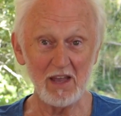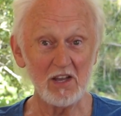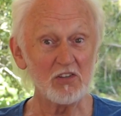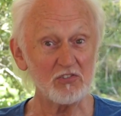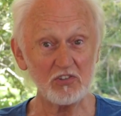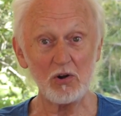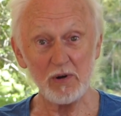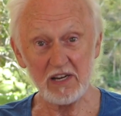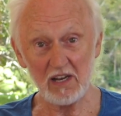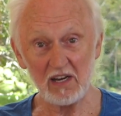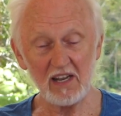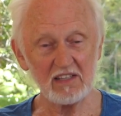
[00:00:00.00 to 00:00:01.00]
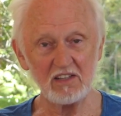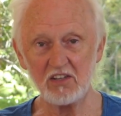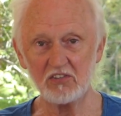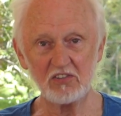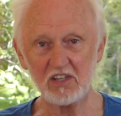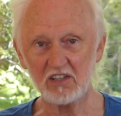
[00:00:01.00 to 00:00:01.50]
So we collect
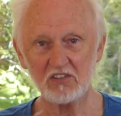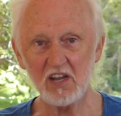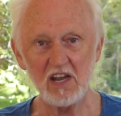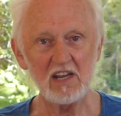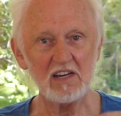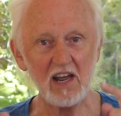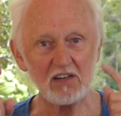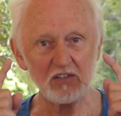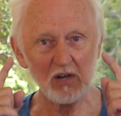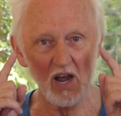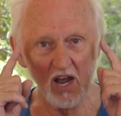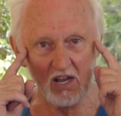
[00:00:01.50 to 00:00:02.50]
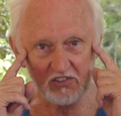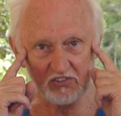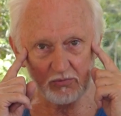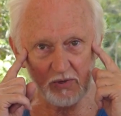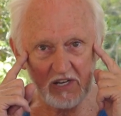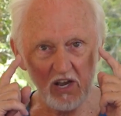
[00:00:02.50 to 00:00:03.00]
these things. Now to
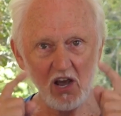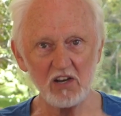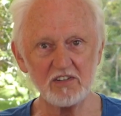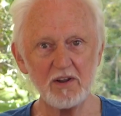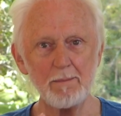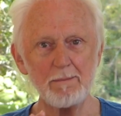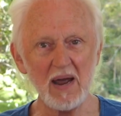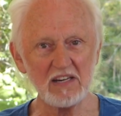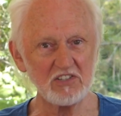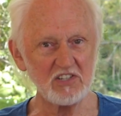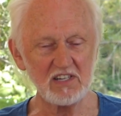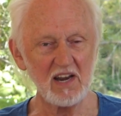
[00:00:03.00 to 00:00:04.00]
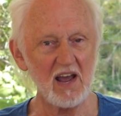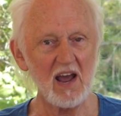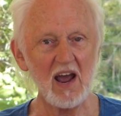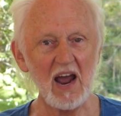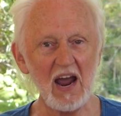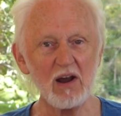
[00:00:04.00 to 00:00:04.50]
us, we can't imagine,
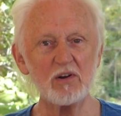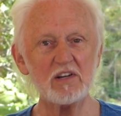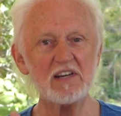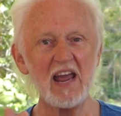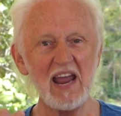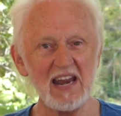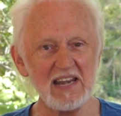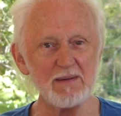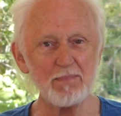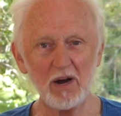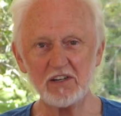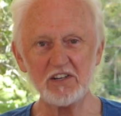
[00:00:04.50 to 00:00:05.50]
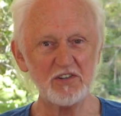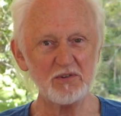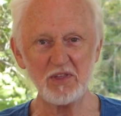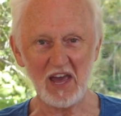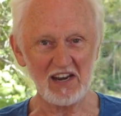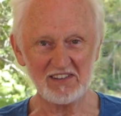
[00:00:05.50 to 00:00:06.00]
how can anybody do
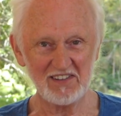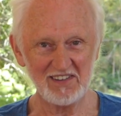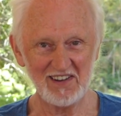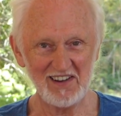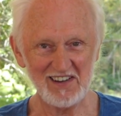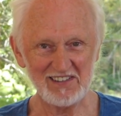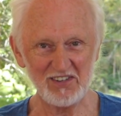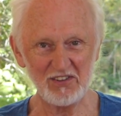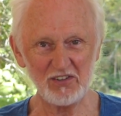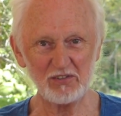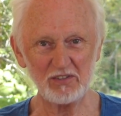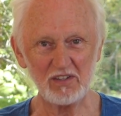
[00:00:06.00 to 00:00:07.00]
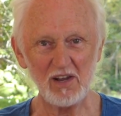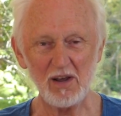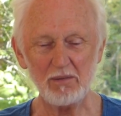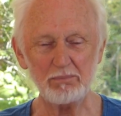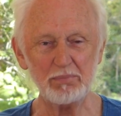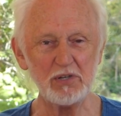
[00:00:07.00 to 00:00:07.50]
that to this
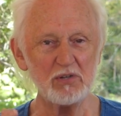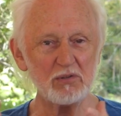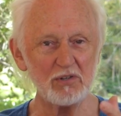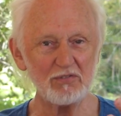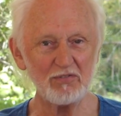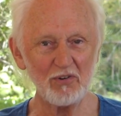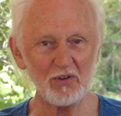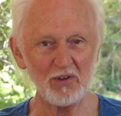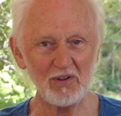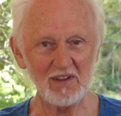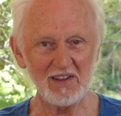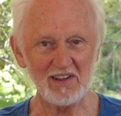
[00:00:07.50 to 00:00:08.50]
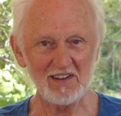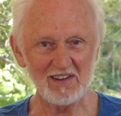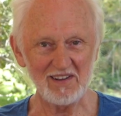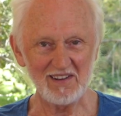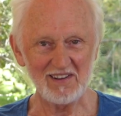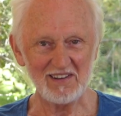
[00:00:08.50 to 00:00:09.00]
beautiful
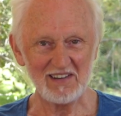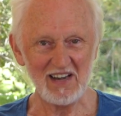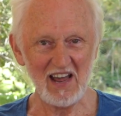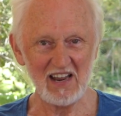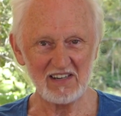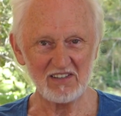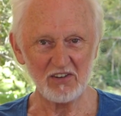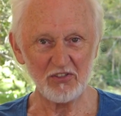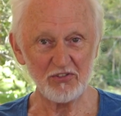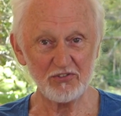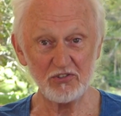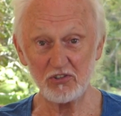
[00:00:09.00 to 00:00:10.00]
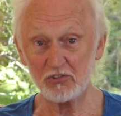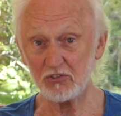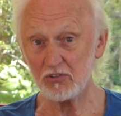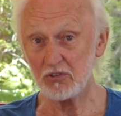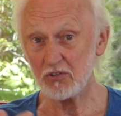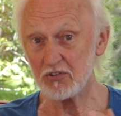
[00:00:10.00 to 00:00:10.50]
land, just
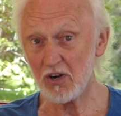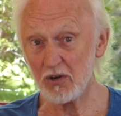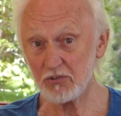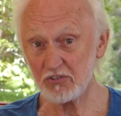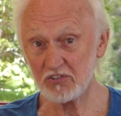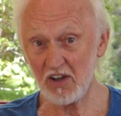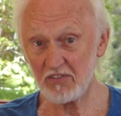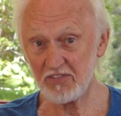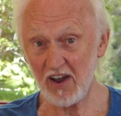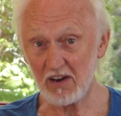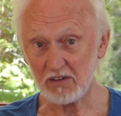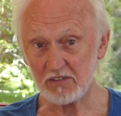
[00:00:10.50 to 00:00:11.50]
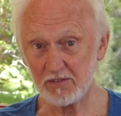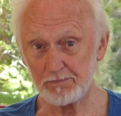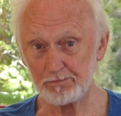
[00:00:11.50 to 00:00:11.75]
throw stuff out?